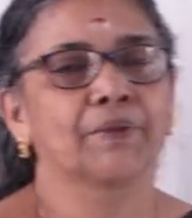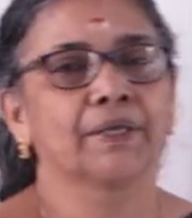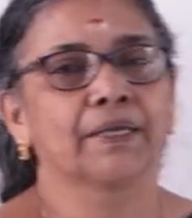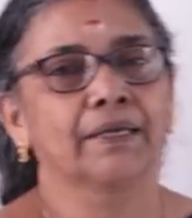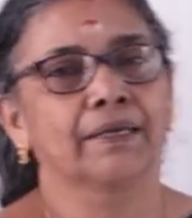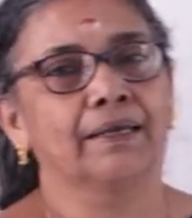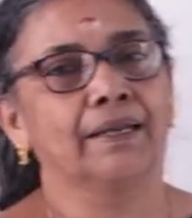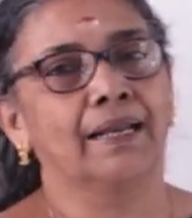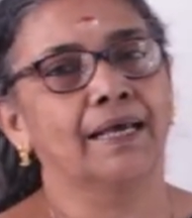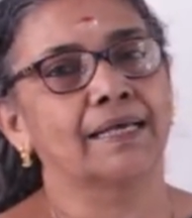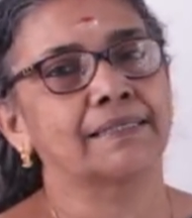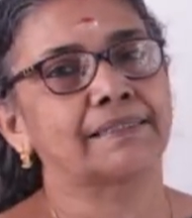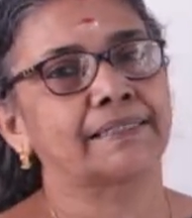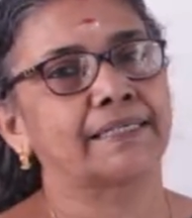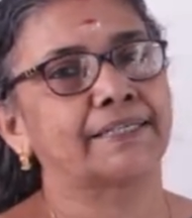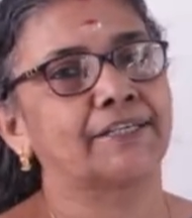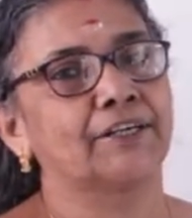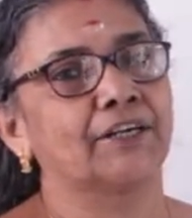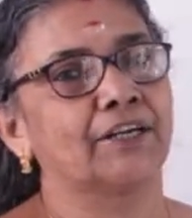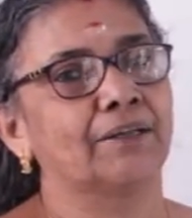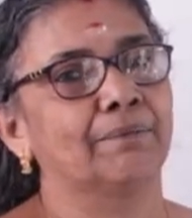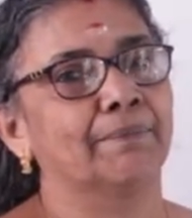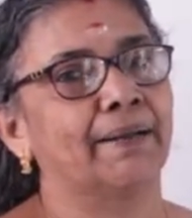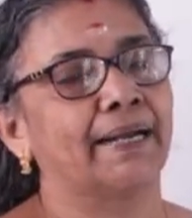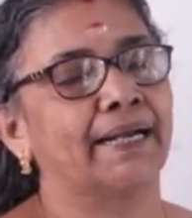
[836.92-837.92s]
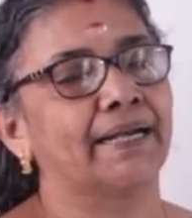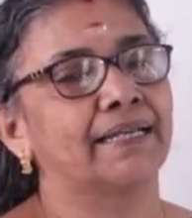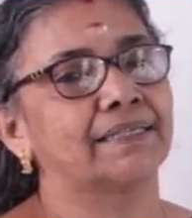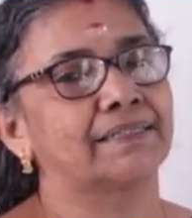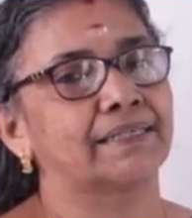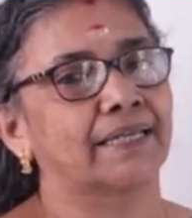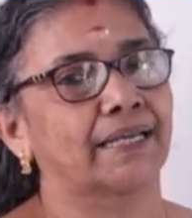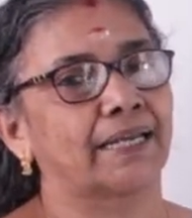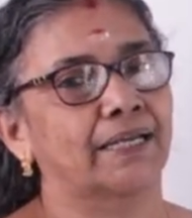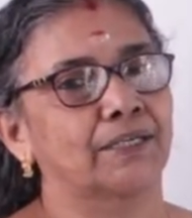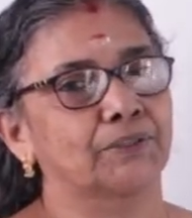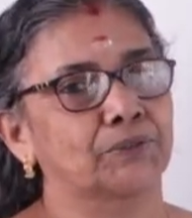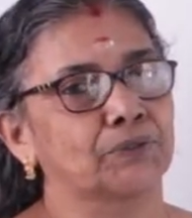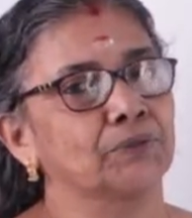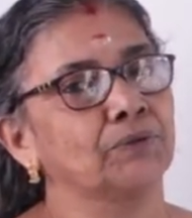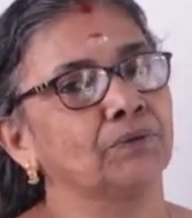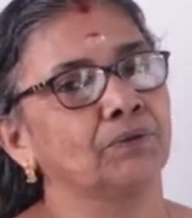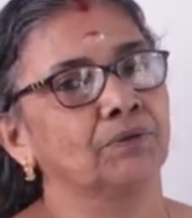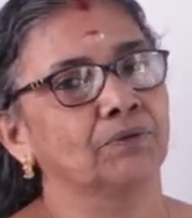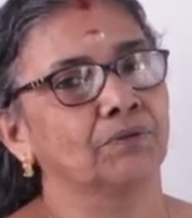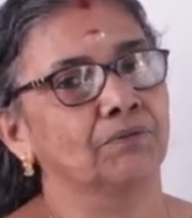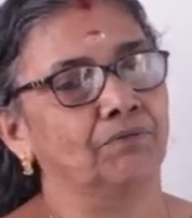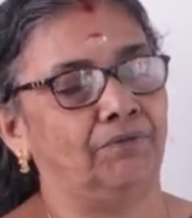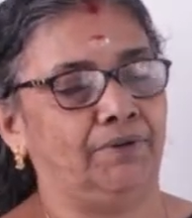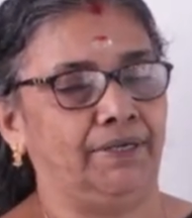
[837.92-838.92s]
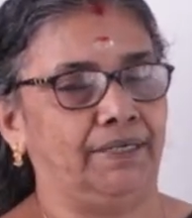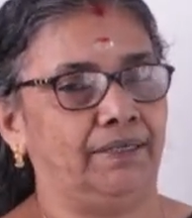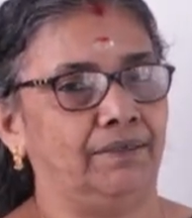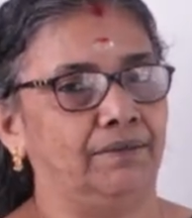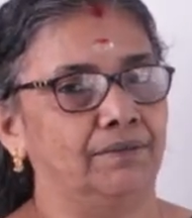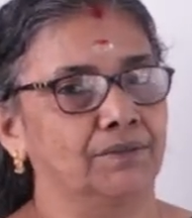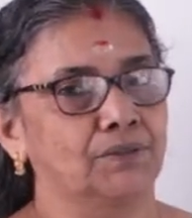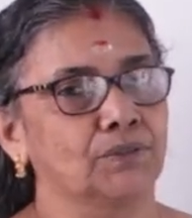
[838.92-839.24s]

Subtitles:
Elasticity of demand is equal to 1.